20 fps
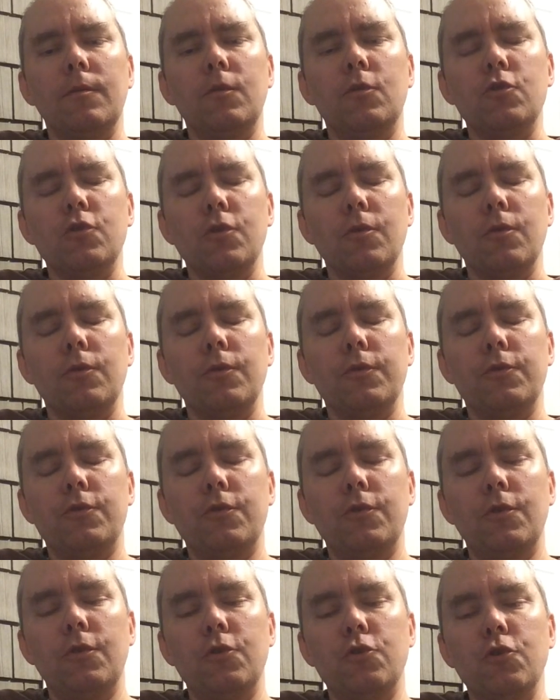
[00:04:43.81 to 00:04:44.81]

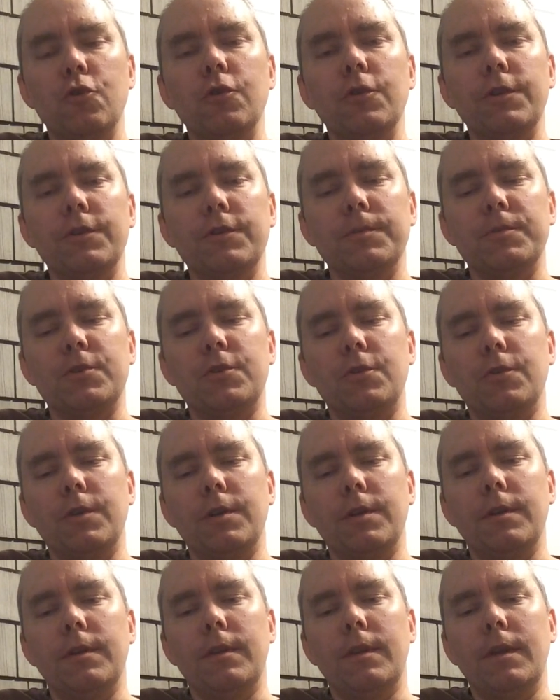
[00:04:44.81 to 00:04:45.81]
journalism
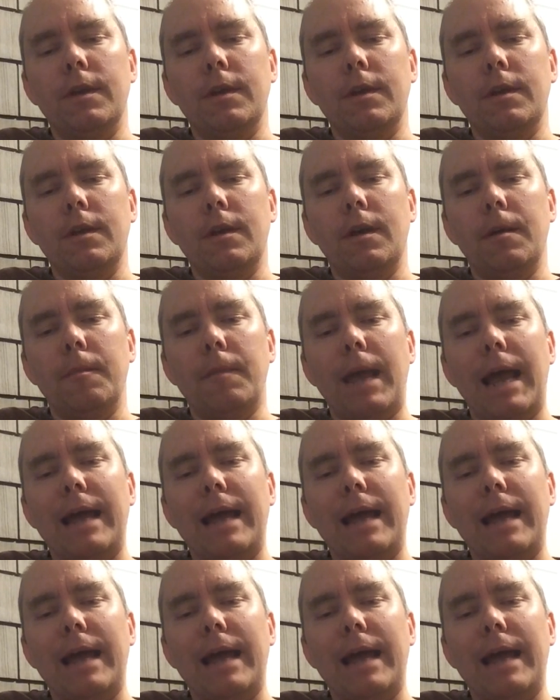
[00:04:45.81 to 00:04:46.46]
student that